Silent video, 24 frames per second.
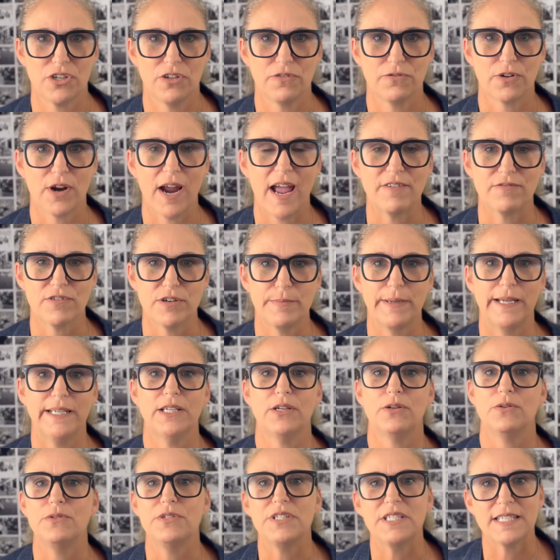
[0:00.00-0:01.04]
for
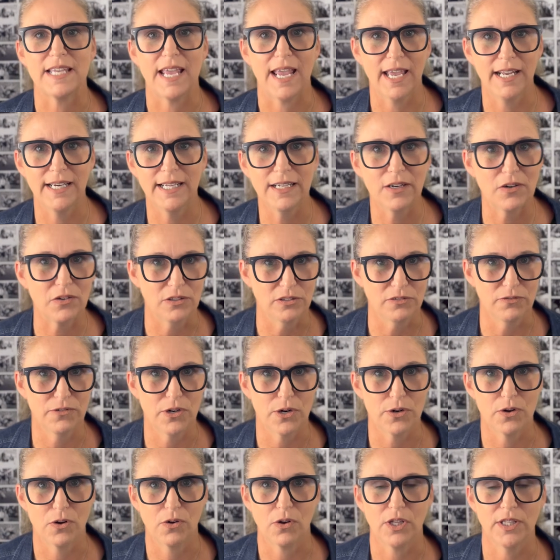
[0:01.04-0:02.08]
everybody who's scanning an old
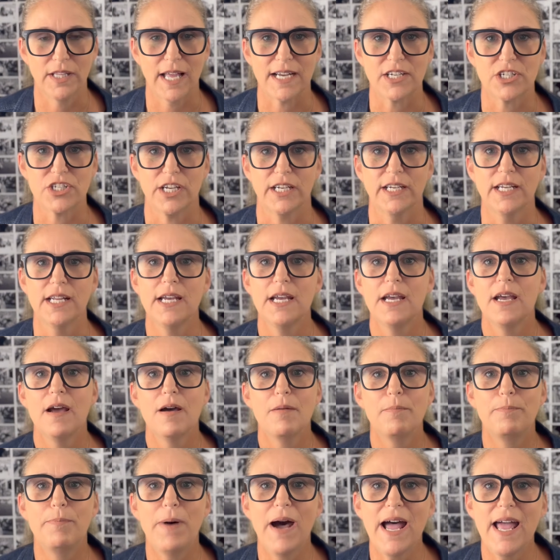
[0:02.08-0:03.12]
photo collection.
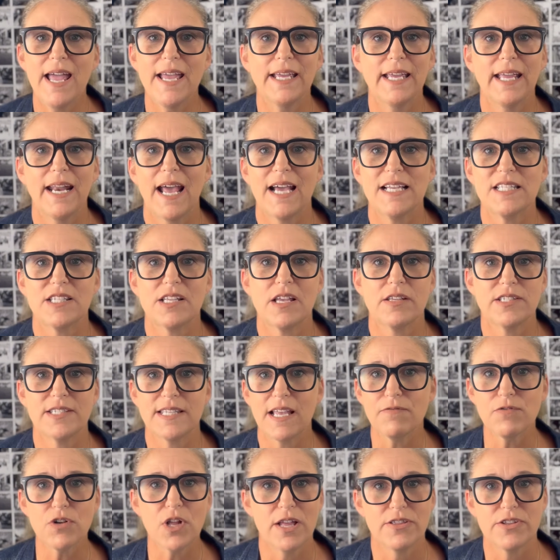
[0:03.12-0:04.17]
But it has
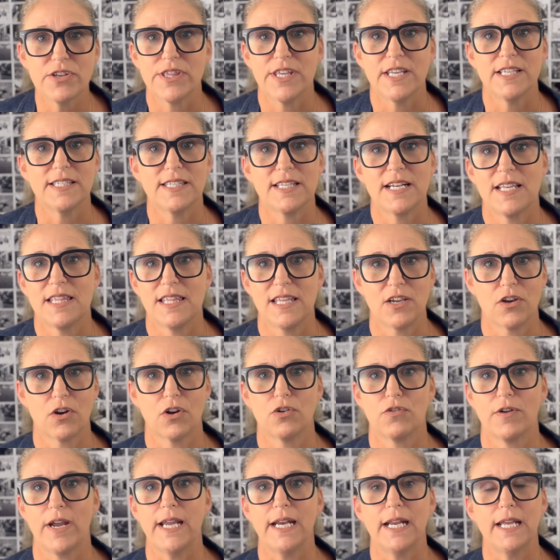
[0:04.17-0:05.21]
several other things that I think are
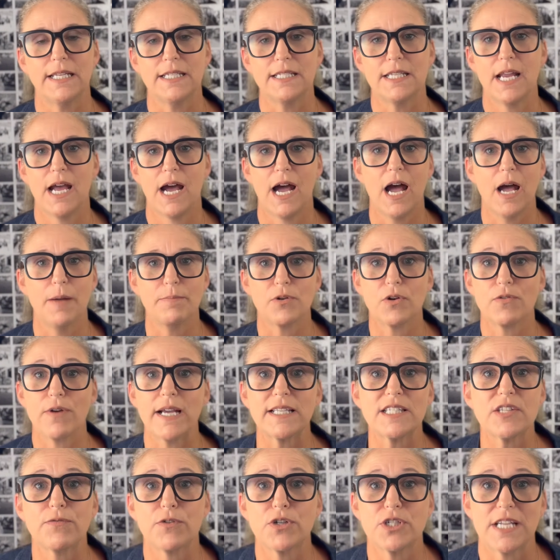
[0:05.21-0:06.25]
great. It
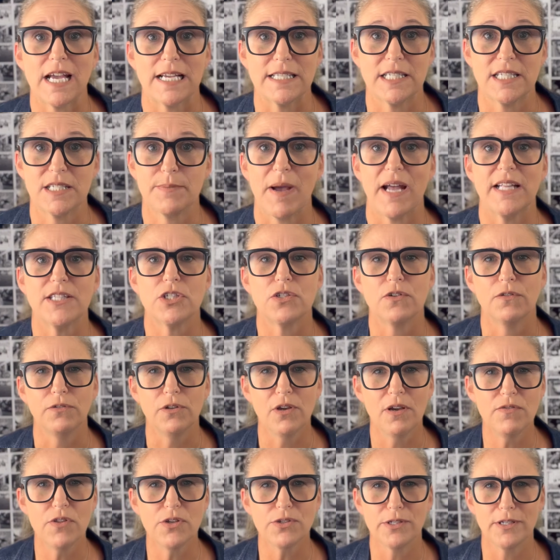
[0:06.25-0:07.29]
corrects for dust spots. So if
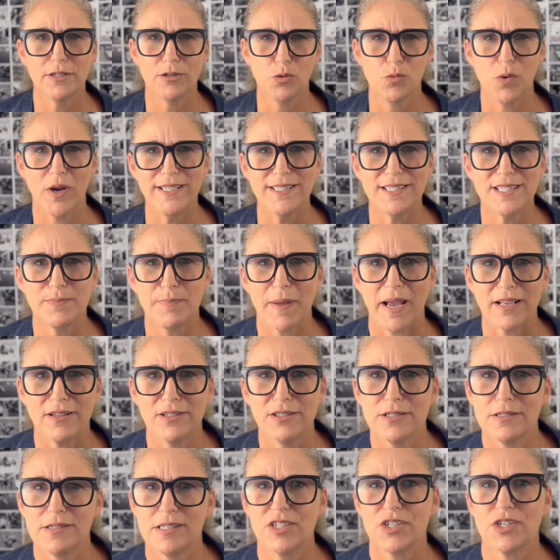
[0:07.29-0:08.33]
you have those little white
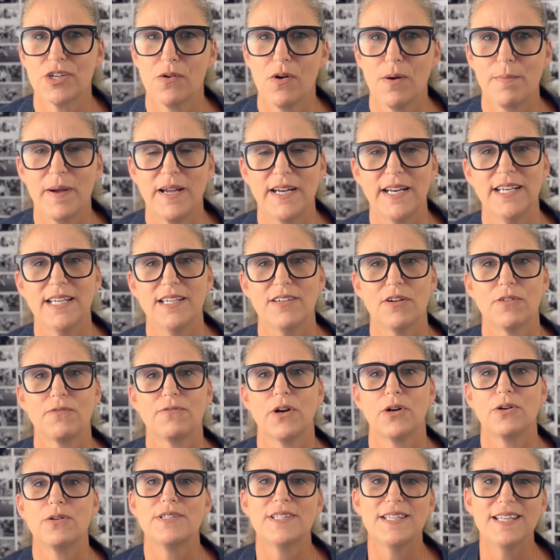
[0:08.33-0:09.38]
speckles that show up on any of your
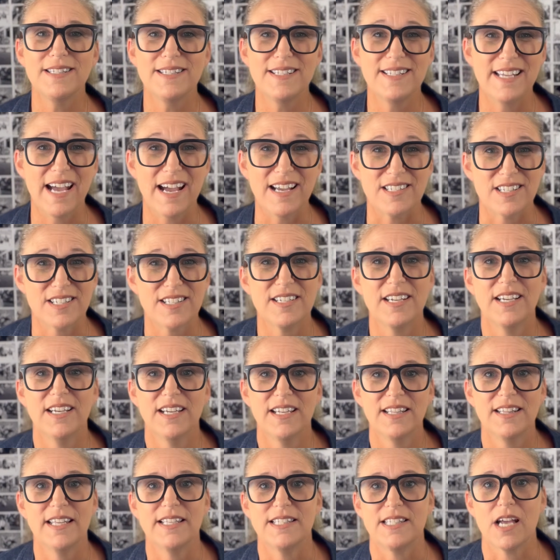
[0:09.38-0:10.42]
photos, that's dust
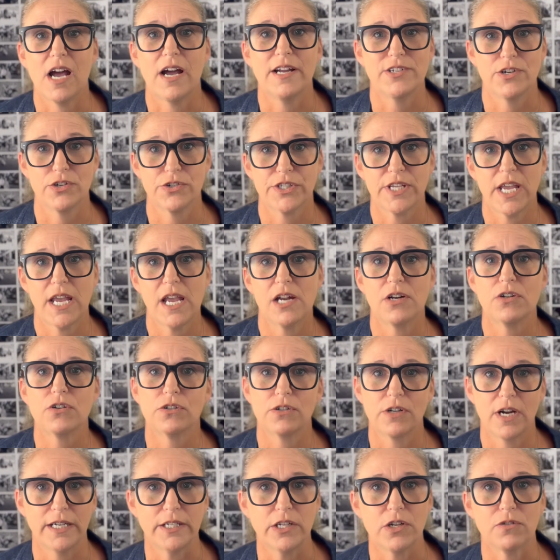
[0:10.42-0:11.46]
that's on your scanner
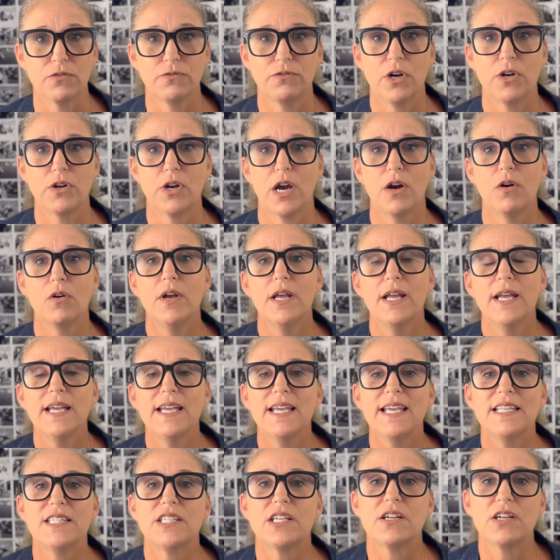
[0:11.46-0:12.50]
or on your photo.
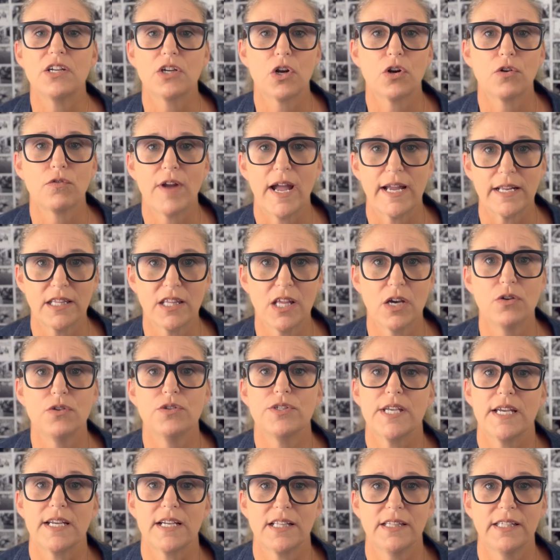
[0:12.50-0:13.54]
It's going to correct
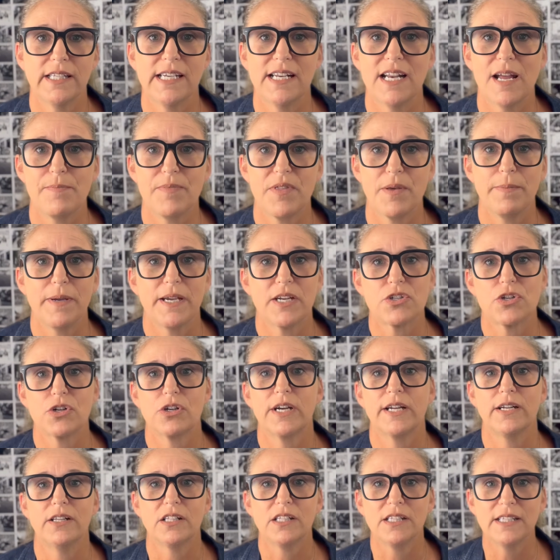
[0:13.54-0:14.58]
those and clean up the
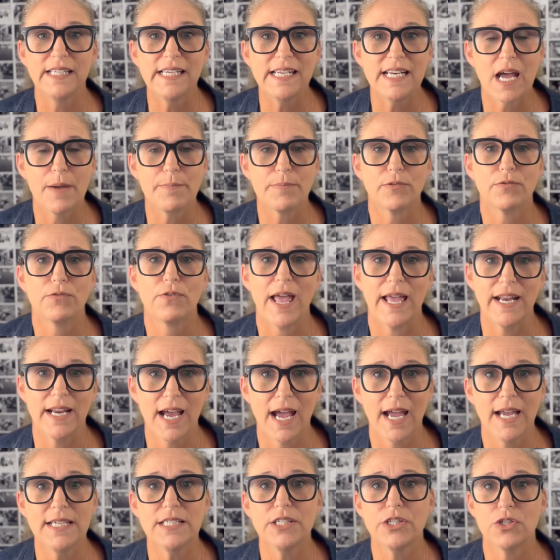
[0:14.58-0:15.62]
picture. It'll clean up red
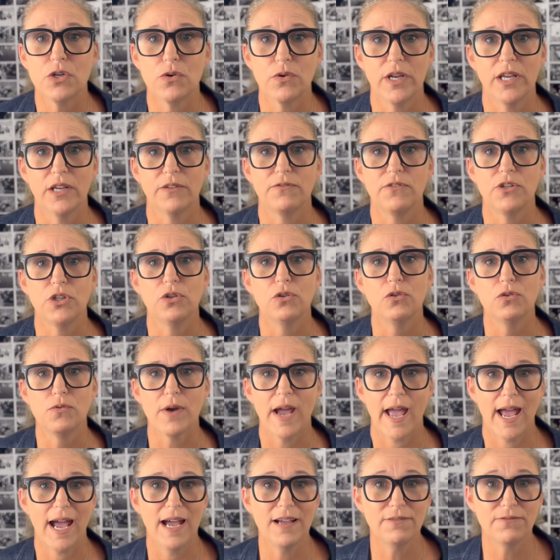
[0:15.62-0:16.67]
eye. So if you
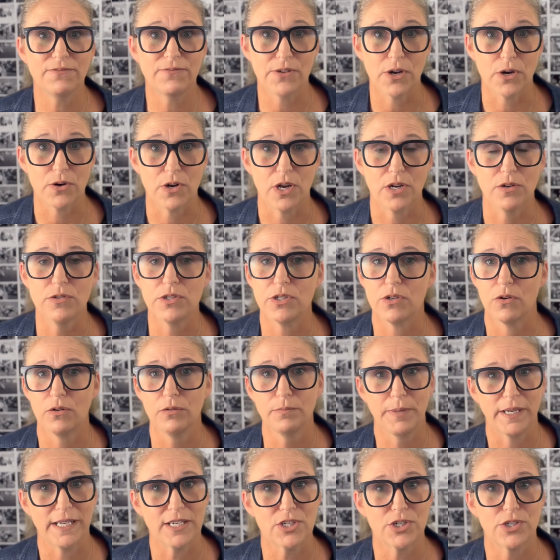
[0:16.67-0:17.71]
have photos,
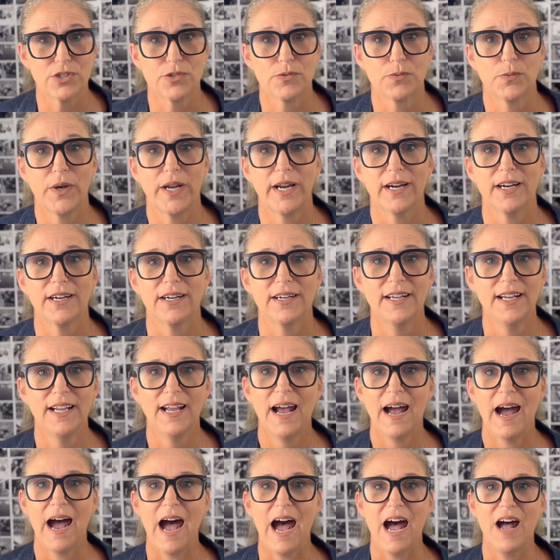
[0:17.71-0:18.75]
old pictures where
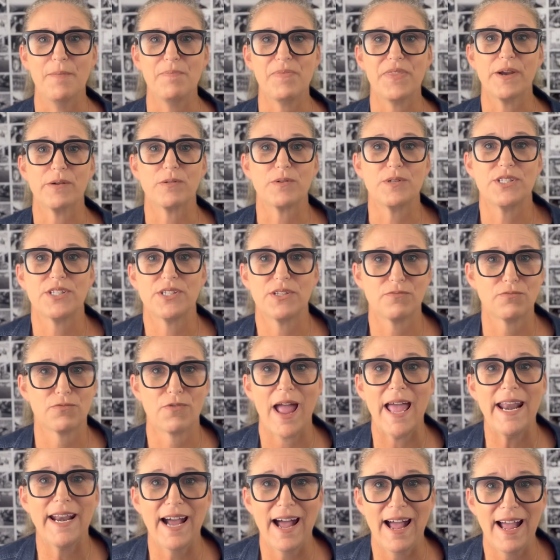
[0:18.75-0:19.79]
there was
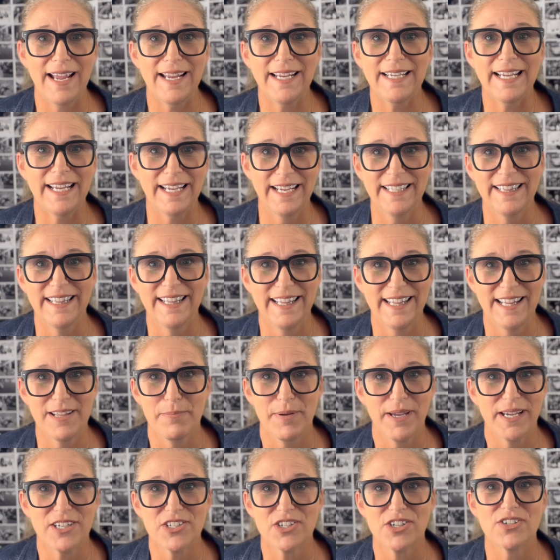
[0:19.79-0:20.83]
red eye in the
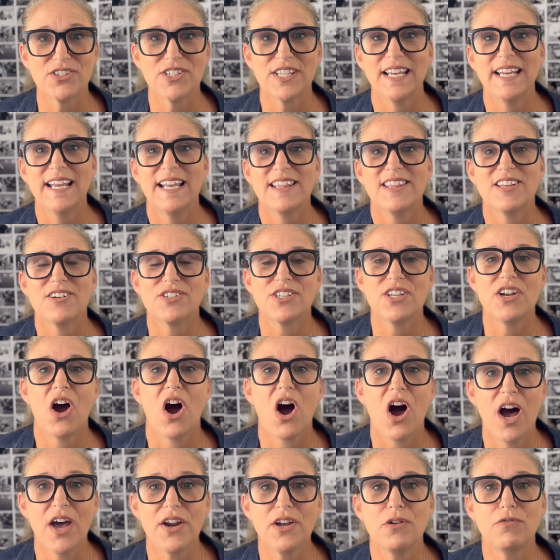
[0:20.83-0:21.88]
pictures, there's an
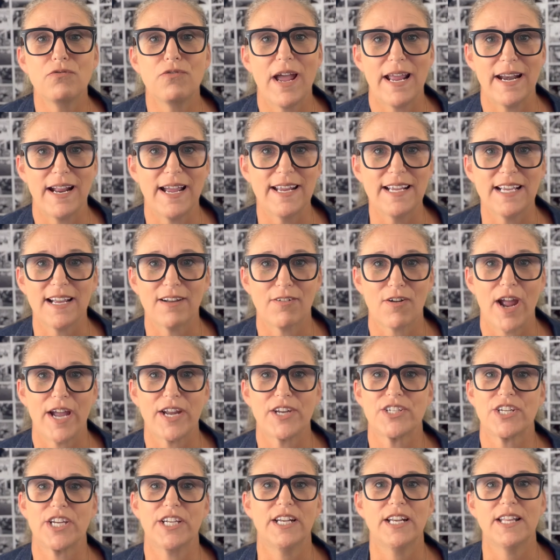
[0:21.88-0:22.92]
auto red eye
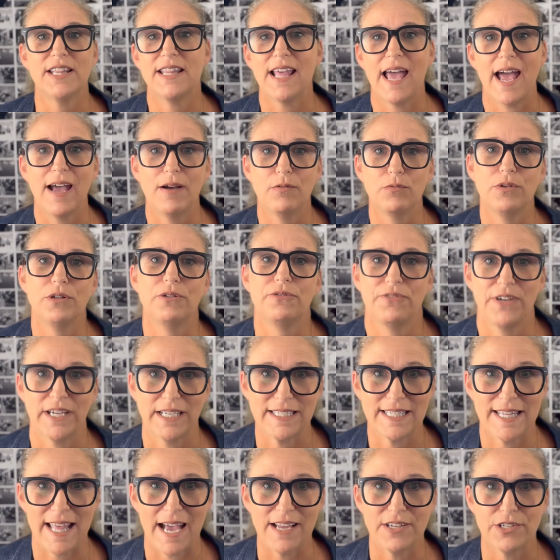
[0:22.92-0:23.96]
correction that will
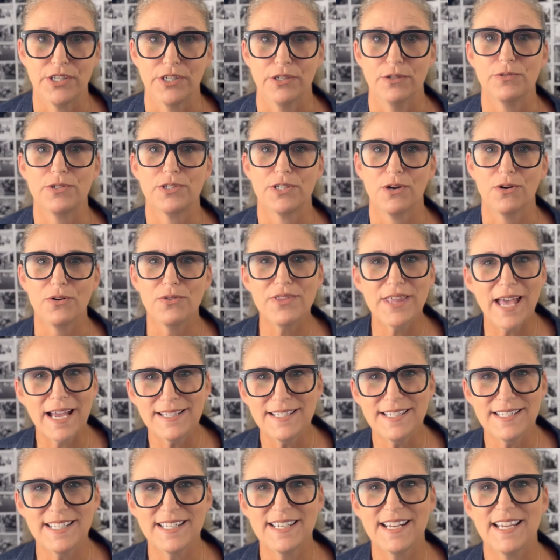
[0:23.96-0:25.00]
fix that too. So that
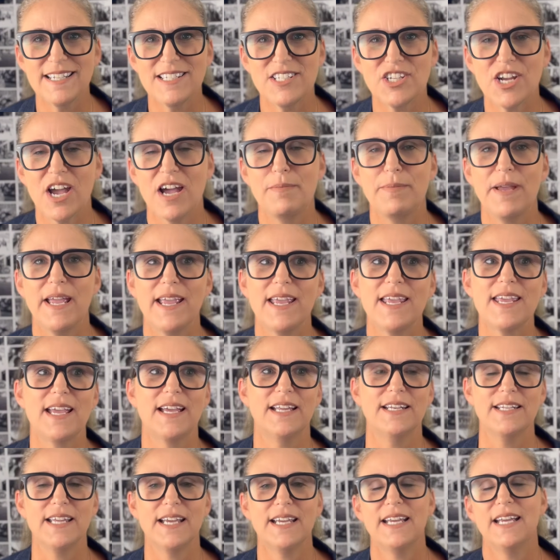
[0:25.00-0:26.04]
does a nice job. And